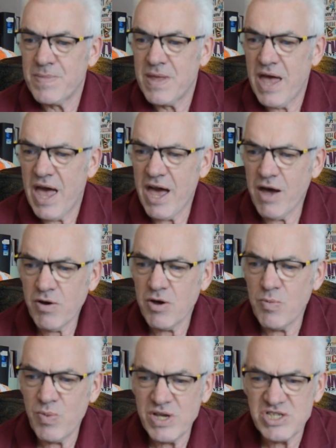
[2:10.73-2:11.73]
How can
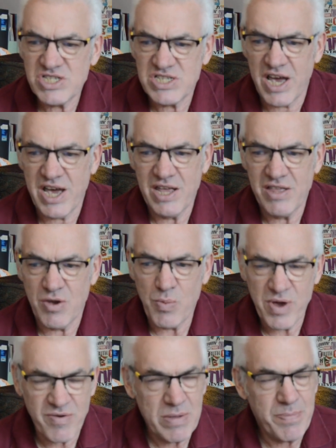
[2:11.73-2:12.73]
we say that
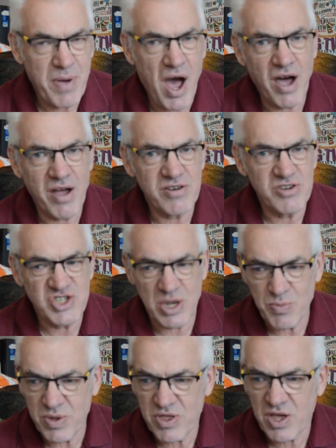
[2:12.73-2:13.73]
we're in partnership
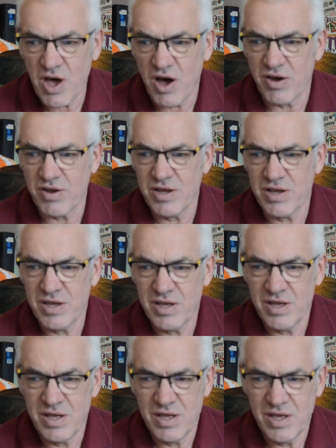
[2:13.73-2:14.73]
with God
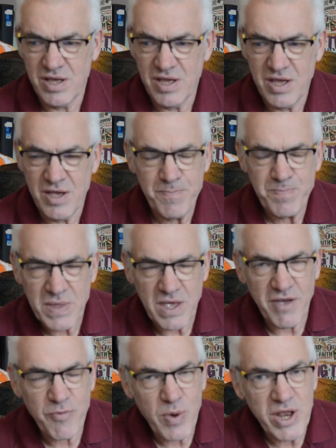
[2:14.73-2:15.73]

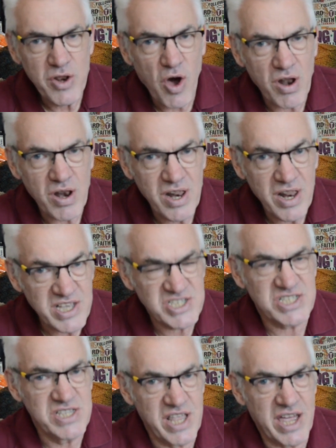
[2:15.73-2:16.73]
if we're not
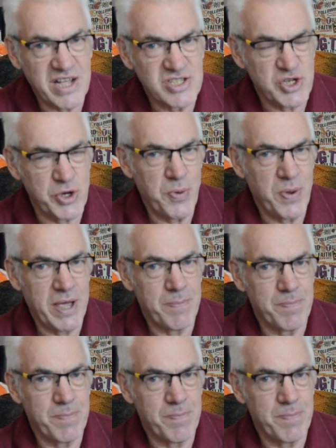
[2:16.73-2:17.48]
listening to him?